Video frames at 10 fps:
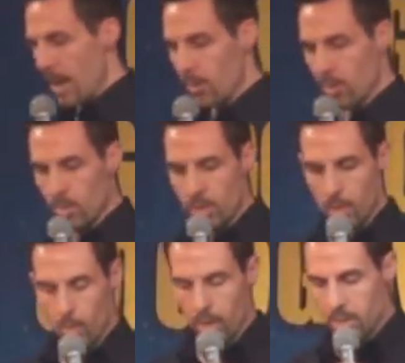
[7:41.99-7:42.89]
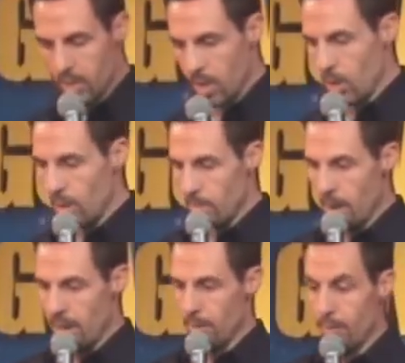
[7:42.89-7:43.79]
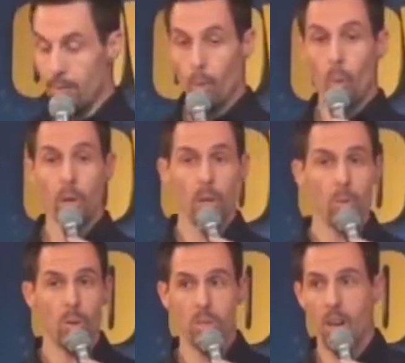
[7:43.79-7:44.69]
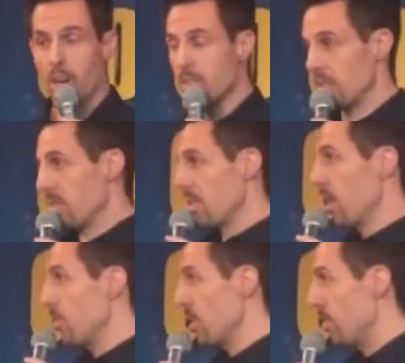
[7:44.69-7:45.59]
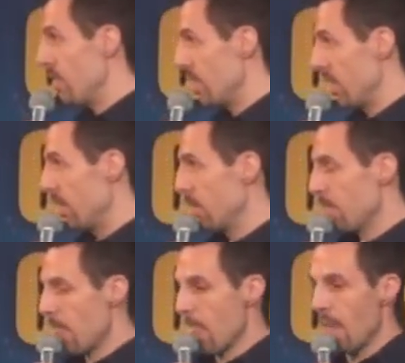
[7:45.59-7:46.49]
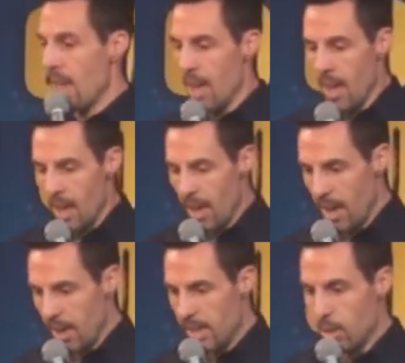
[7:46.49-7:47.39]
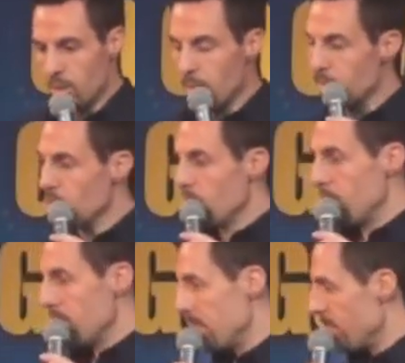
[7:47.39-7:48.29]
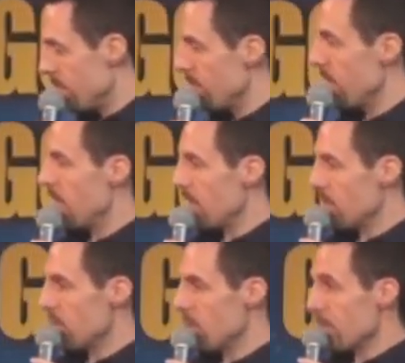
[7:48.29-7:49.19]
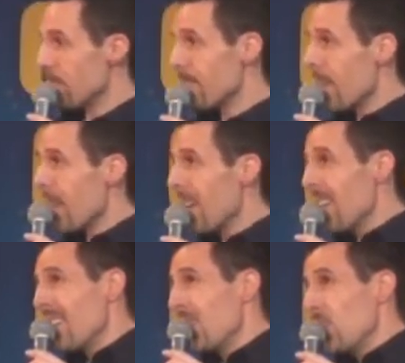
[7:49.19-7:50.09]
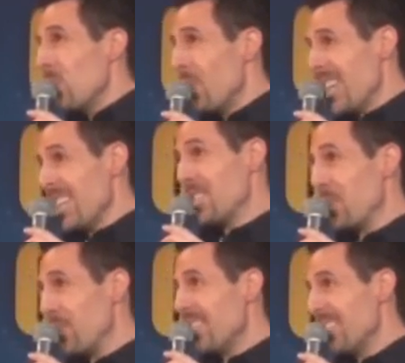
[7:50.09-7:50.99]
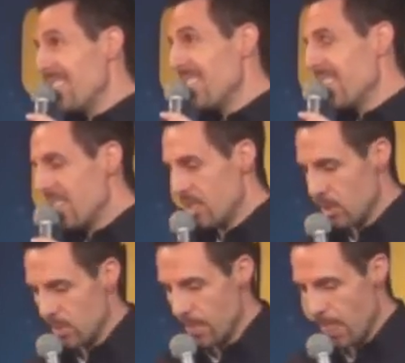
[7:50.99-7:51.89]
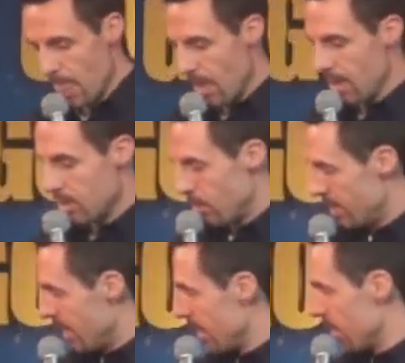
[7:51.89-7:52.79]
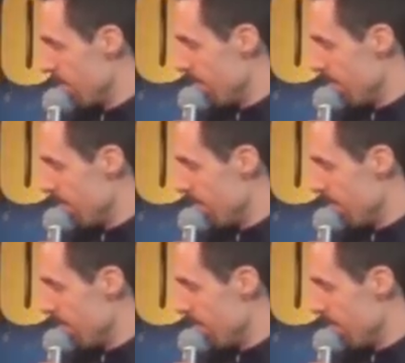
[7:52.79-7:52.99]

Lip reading: the bathroom a couple weeks ago, and my 4-year-old cousin comes to visit. And he goes up to him and says, "What are you doing?" So my dad